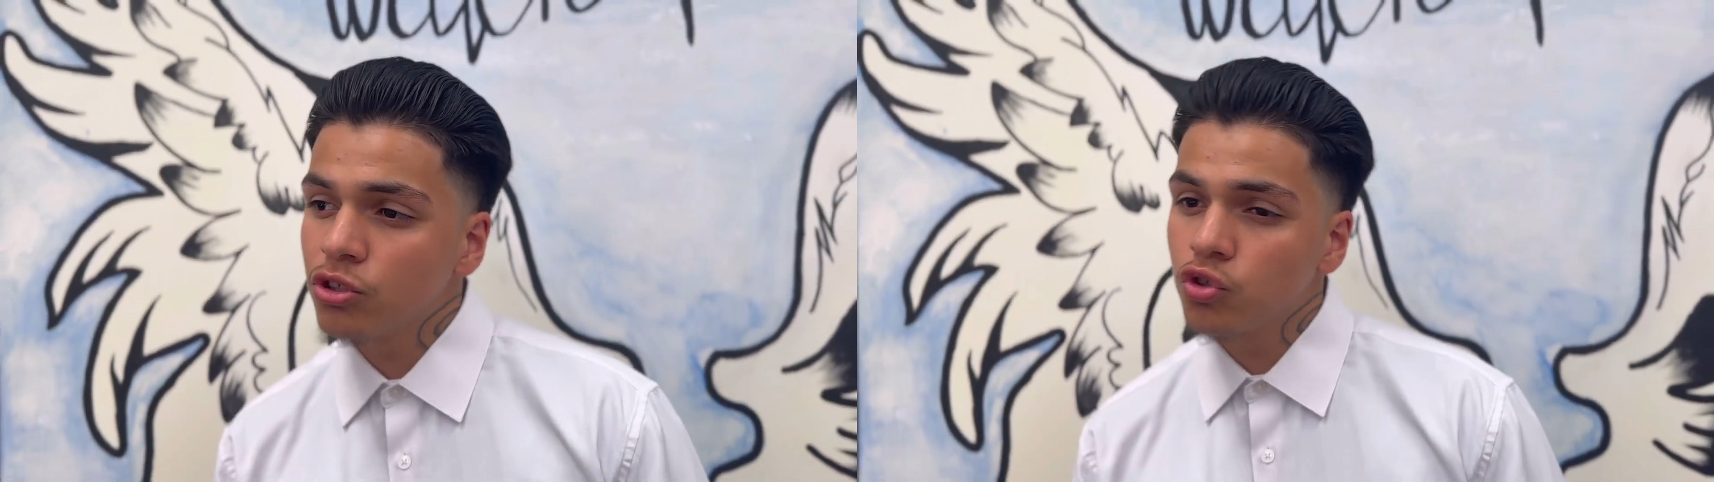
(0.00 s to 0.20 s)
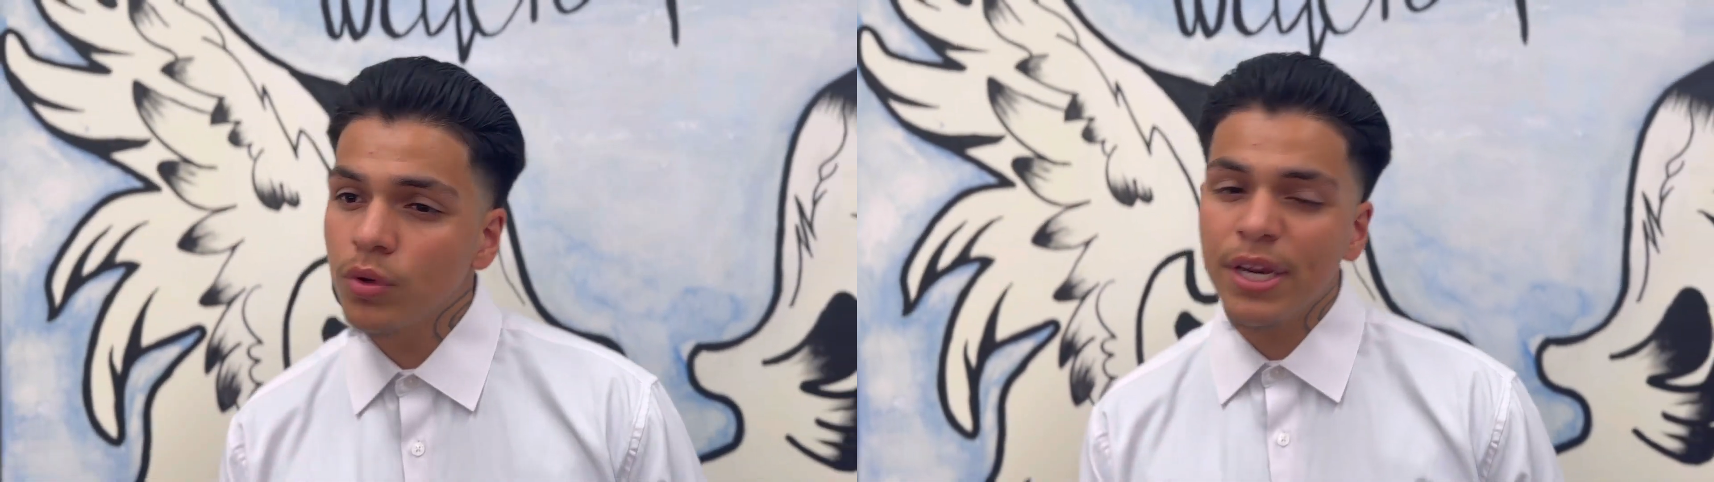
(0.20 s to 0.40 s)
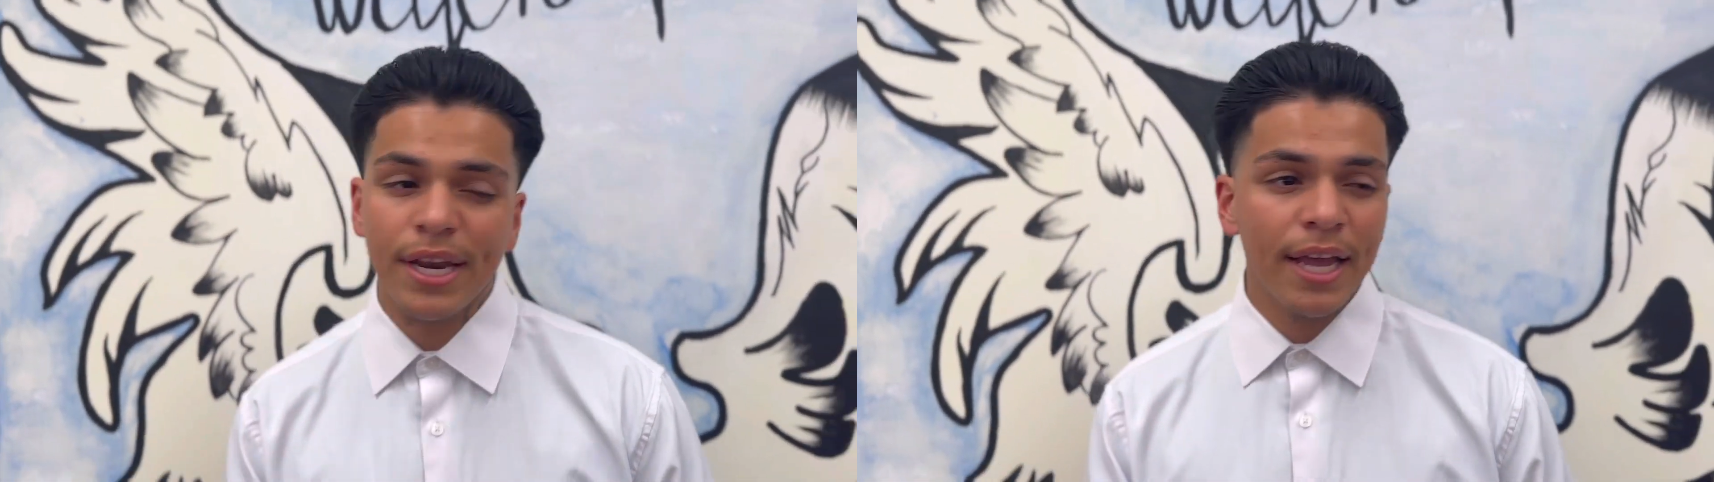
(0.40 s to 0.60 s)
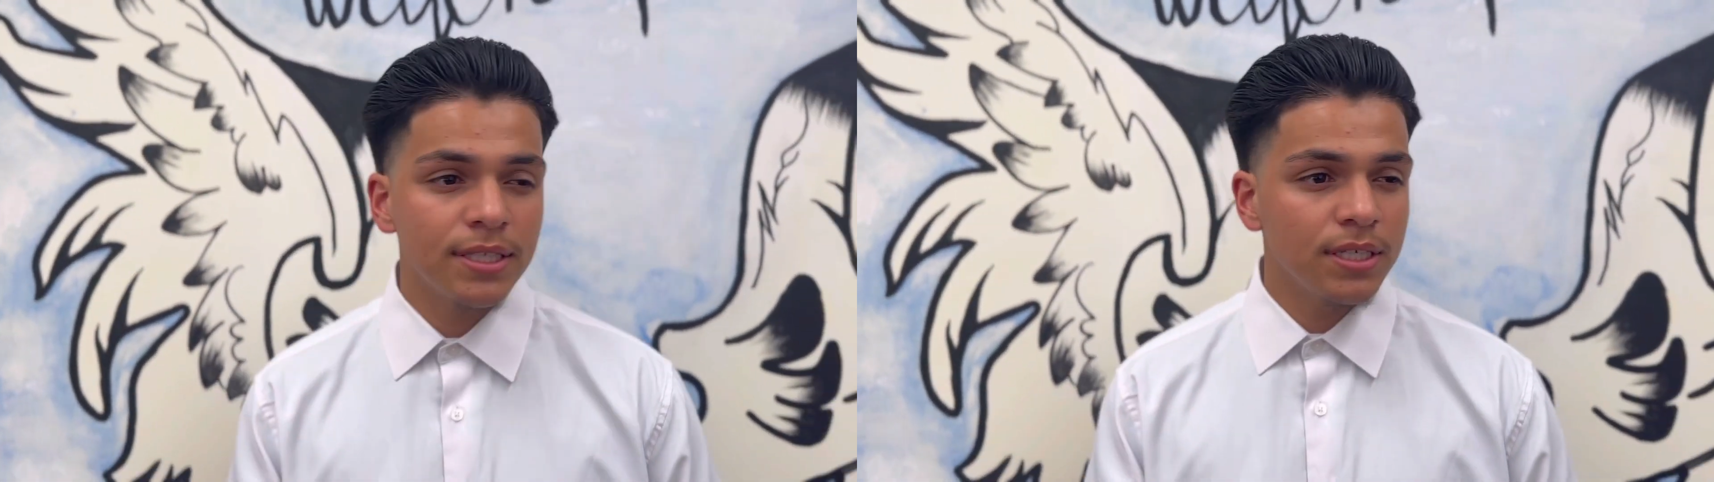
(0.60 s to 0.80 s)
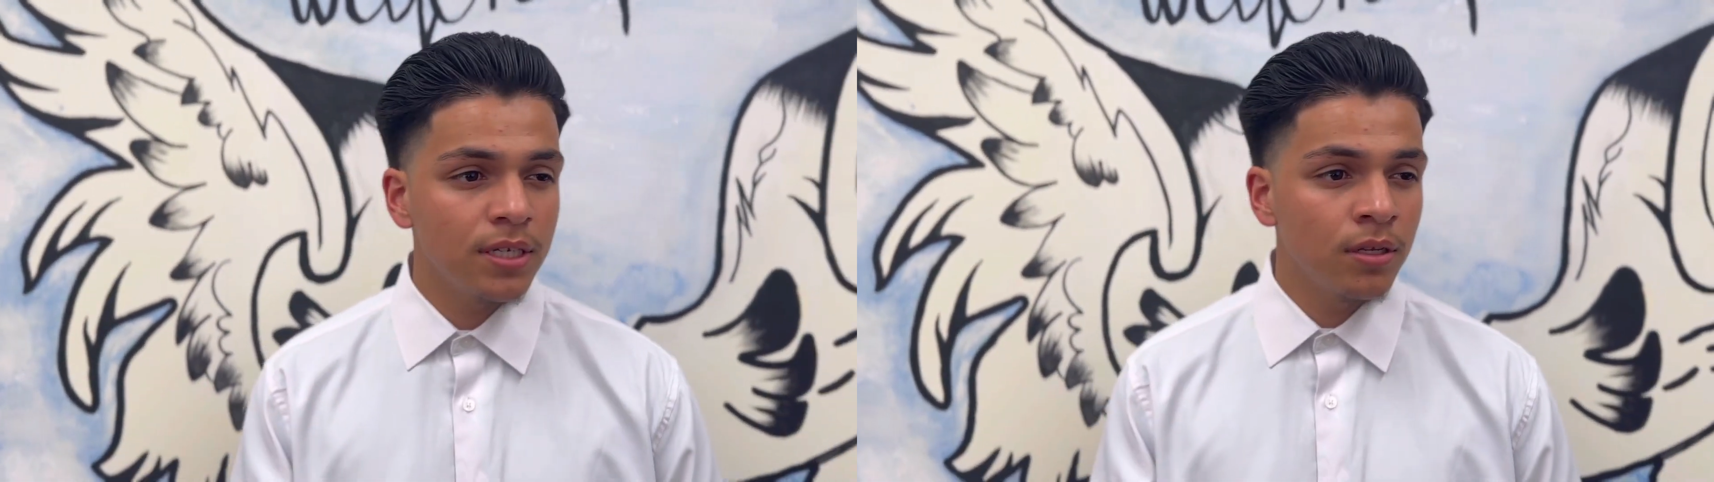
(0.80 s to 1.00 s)

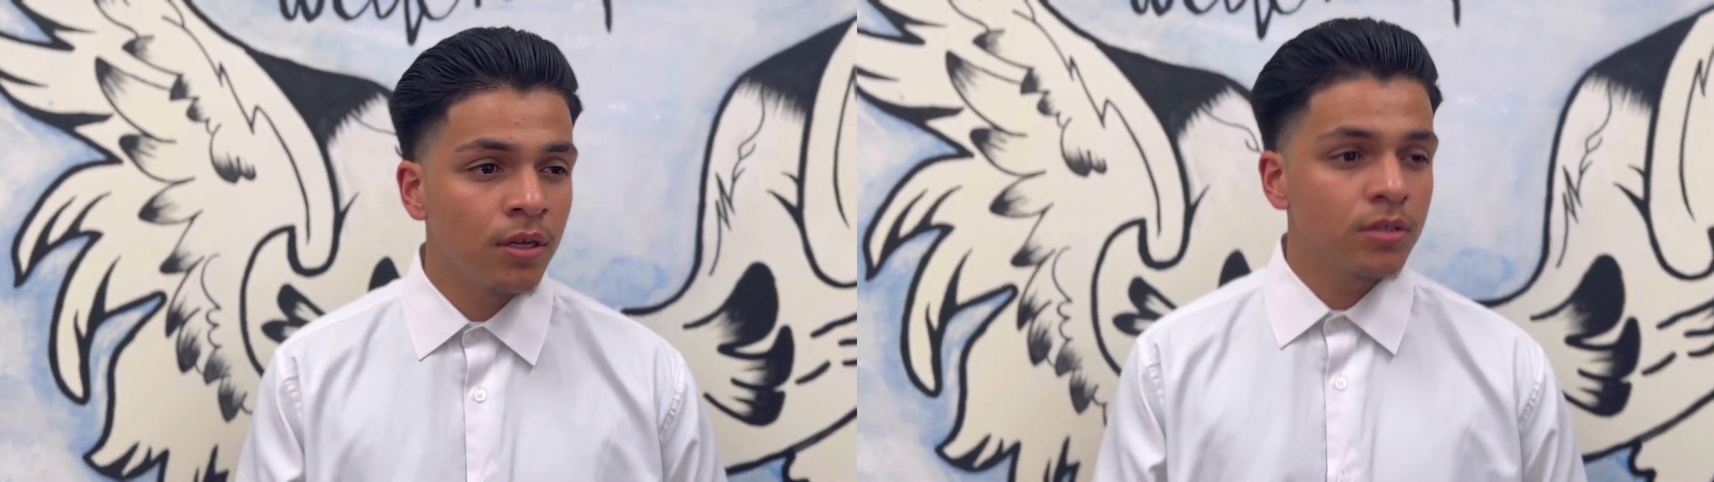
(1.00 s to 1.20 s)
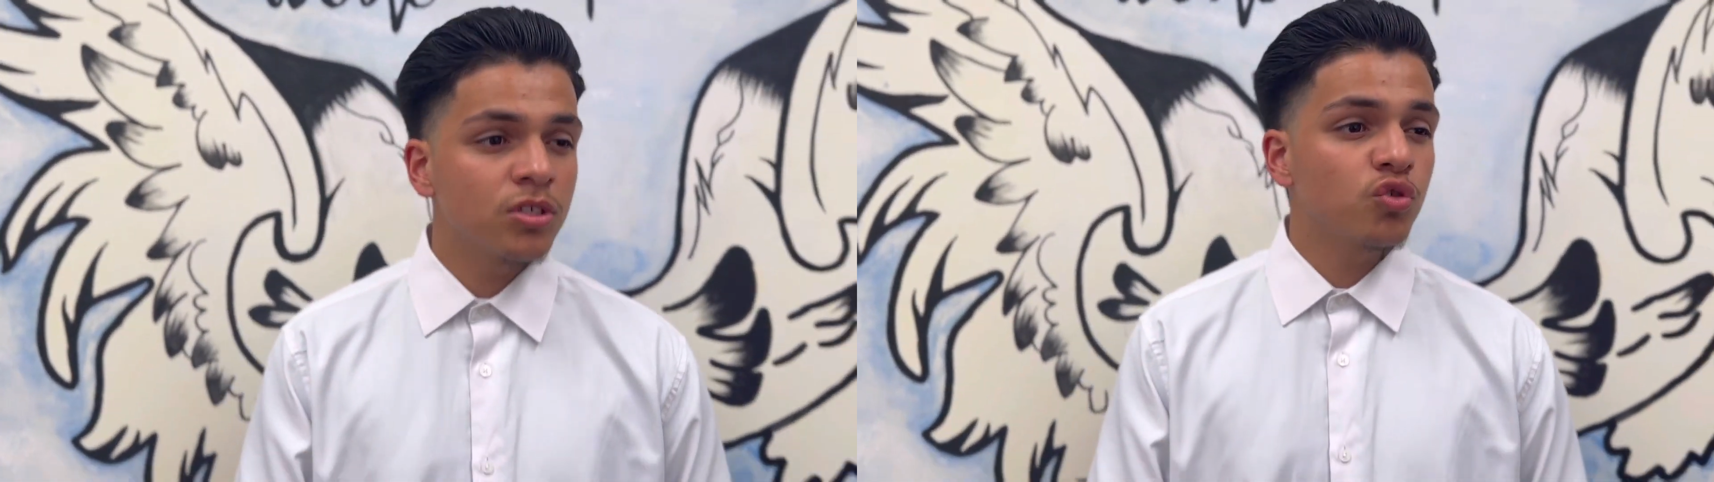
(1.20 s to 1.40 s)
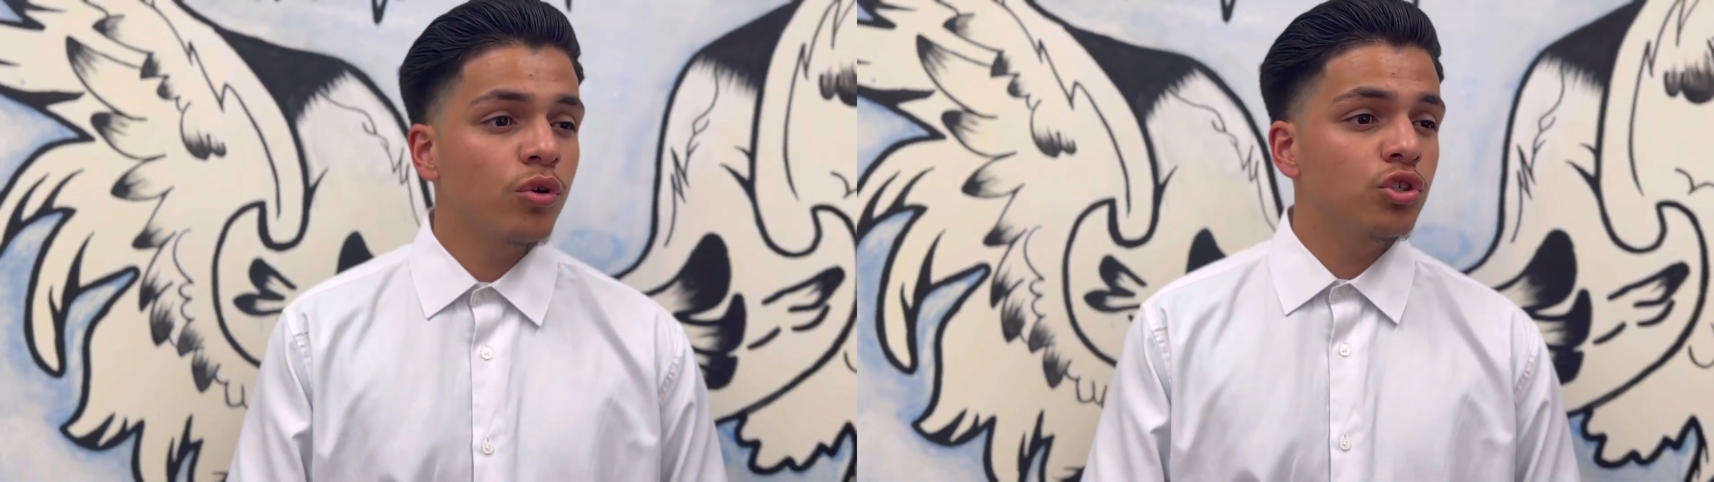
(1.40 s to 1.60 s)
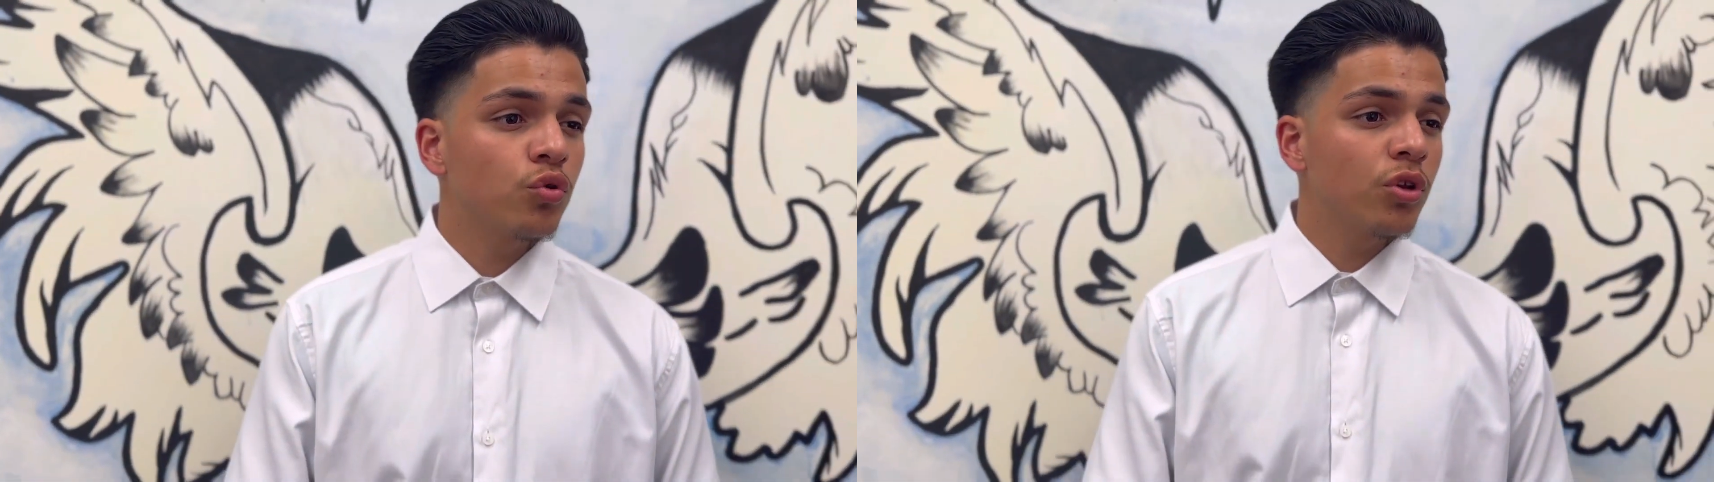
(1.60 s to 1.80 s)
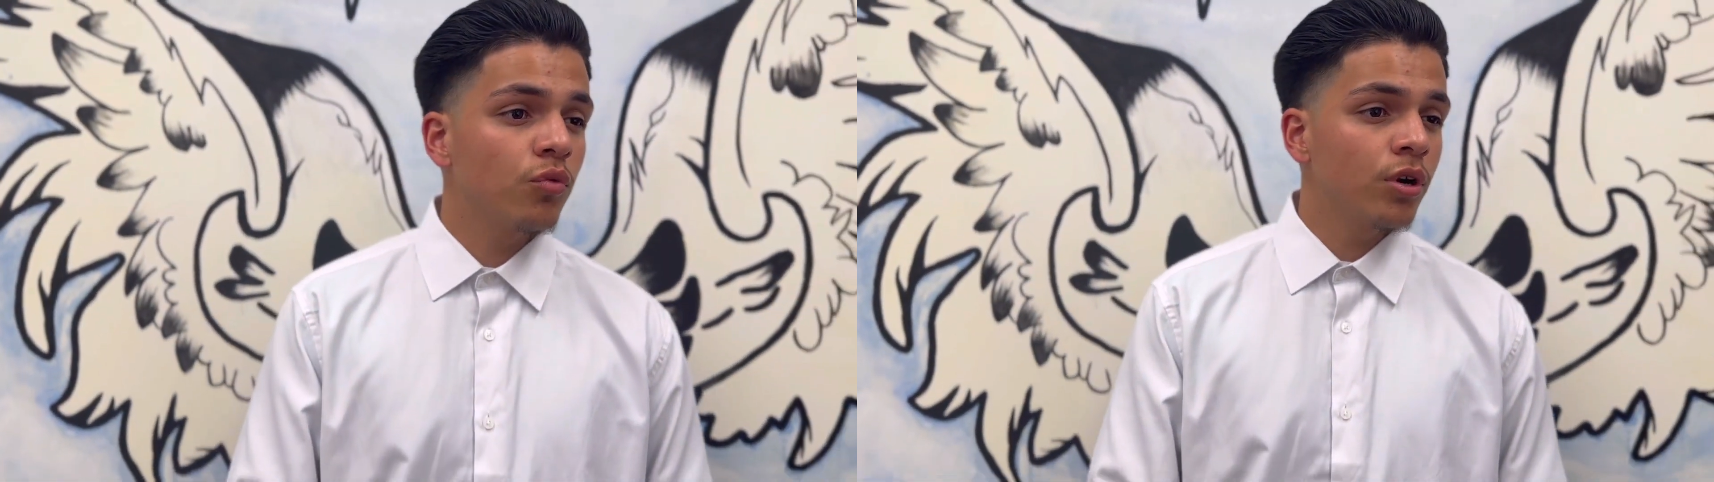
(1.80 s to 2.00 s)
2019 to
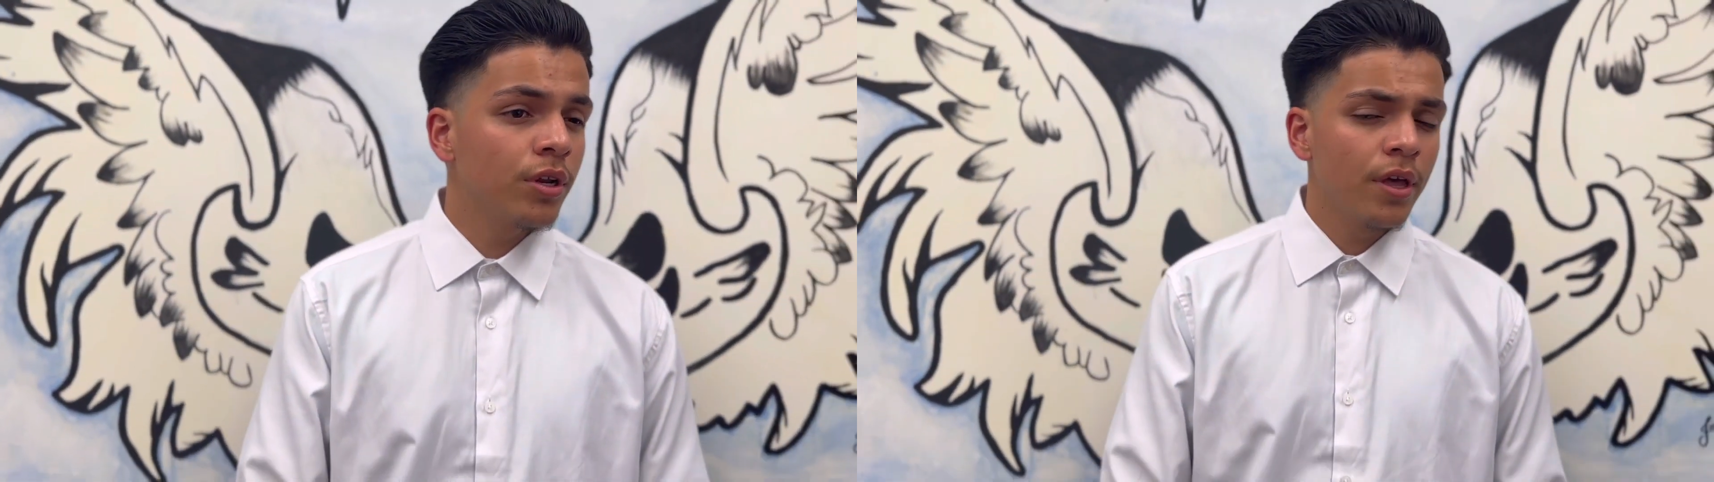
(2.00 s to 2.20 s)
2021,